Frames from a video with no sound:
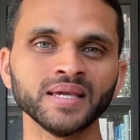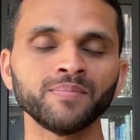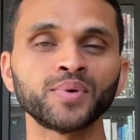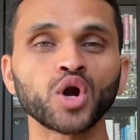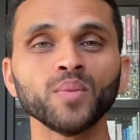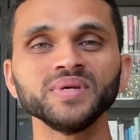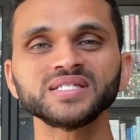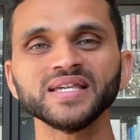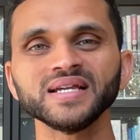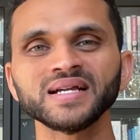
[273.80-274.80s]
a
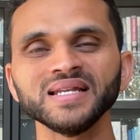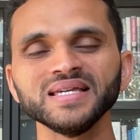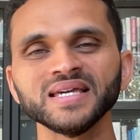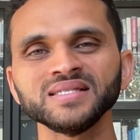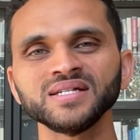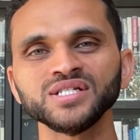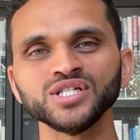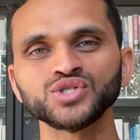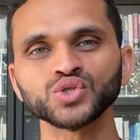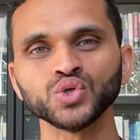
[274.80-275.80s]
promising clean
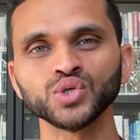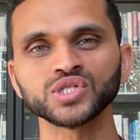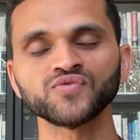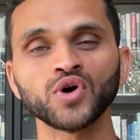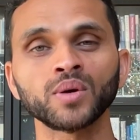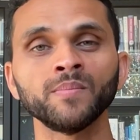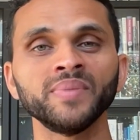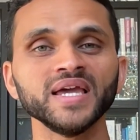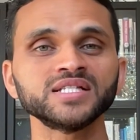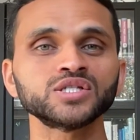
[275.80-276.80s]
energy source for
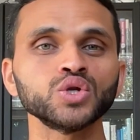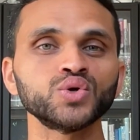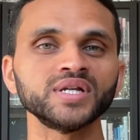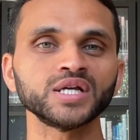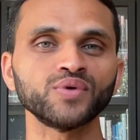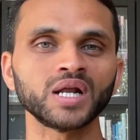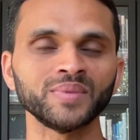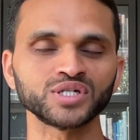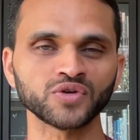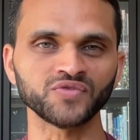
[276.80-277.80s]
baseload
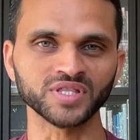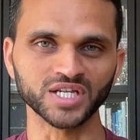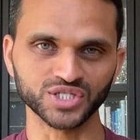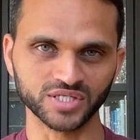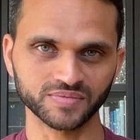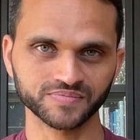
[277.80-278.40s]
requirements of a nation.